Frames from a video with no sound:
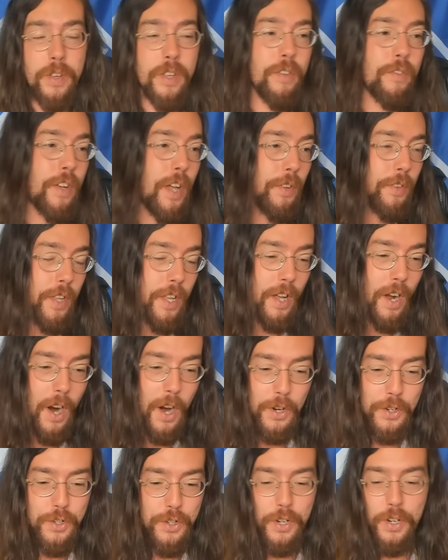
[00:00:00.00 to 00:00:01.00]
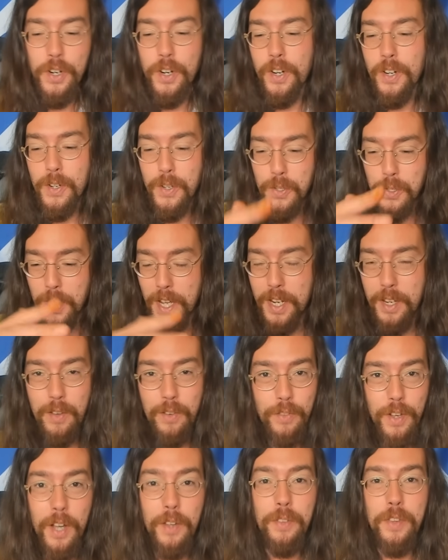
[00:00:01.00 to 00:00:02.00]
You've got the archers, and
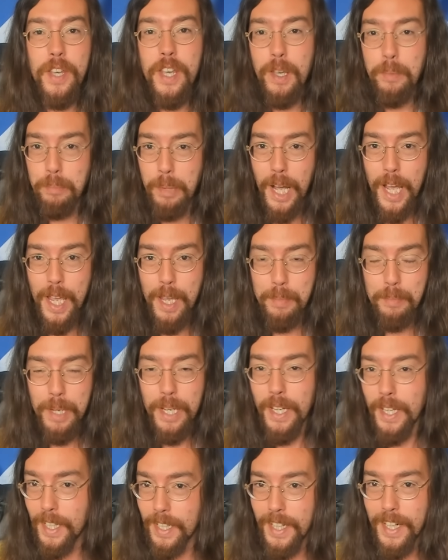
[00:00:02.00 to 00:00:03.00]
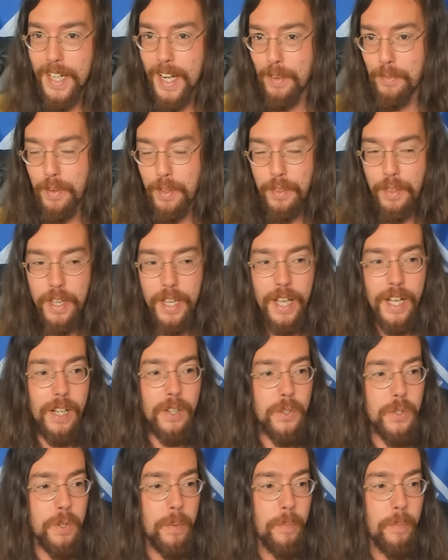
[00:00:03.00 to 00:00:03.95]
you've got the pikemen, and everything else.